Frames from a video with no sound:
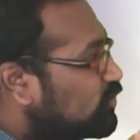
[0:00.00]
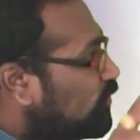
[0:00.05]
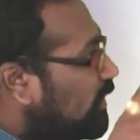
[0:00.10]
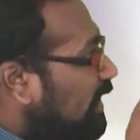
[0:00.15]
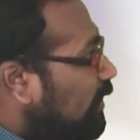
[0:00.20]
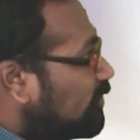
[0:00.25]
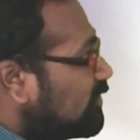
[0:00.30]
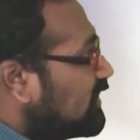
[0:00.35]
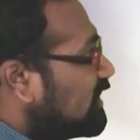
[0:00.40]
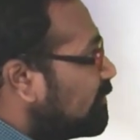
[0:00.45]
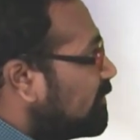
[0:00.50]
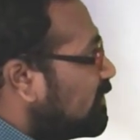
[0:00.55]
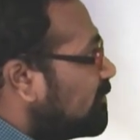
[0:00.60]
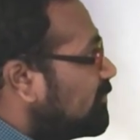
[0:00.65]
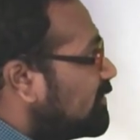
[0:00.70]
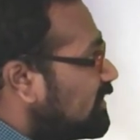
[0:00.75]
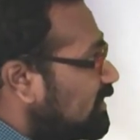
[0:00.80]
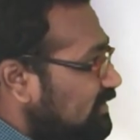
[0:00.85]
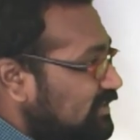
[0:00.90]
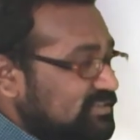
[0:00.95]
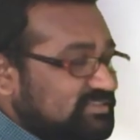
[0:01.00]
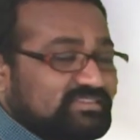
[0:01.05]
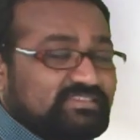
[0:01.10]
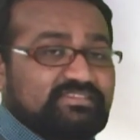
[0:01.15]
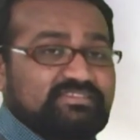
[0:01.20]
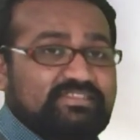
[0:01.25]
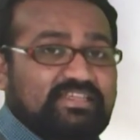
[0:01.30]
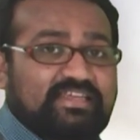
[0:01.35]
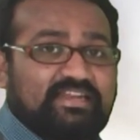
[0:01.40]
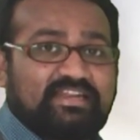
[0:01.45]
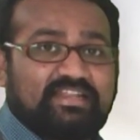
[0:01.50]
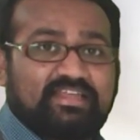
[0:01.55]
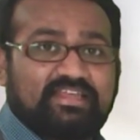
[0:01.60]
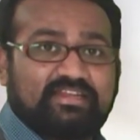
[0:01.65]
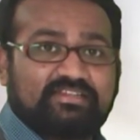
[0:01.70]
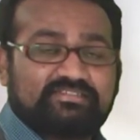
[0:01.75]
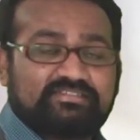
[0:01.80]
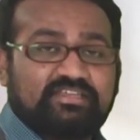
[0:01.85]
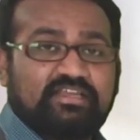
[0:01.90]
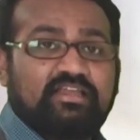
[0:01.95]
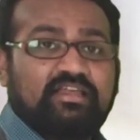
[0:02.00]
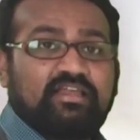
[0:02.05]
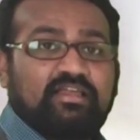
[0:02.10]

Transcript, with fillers: You have to remember these cell layers.